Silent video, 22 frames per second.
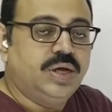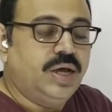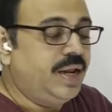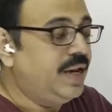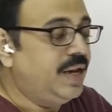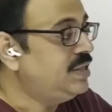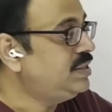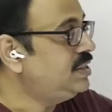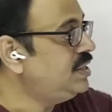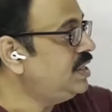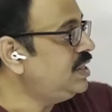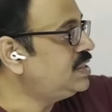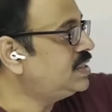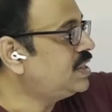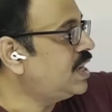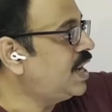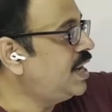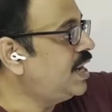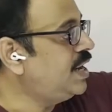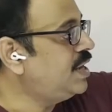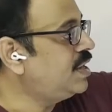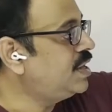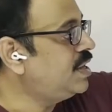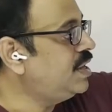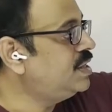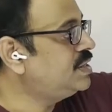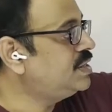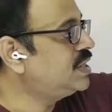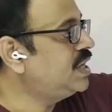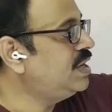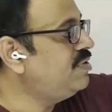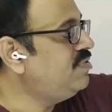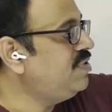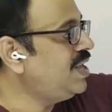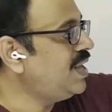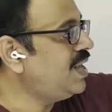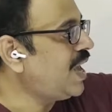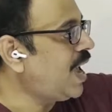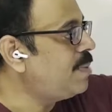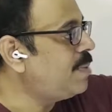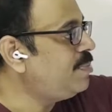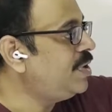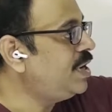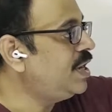Receipt side he is giving
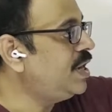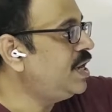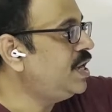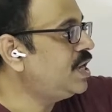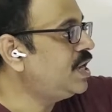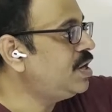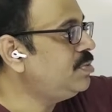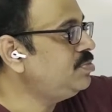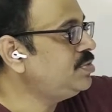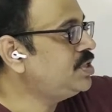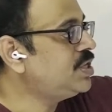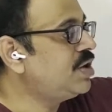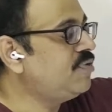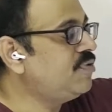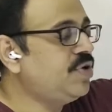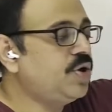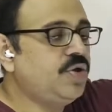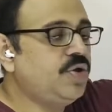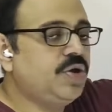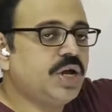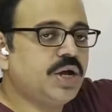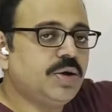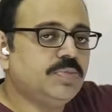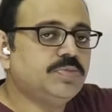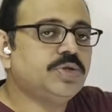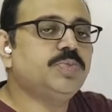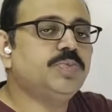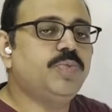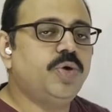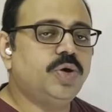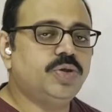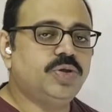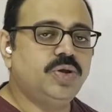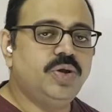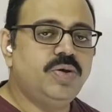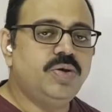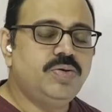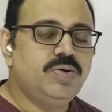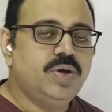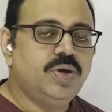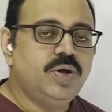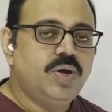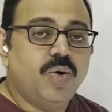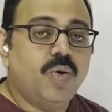capital incomes, revenue incomes both,
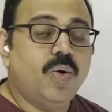no?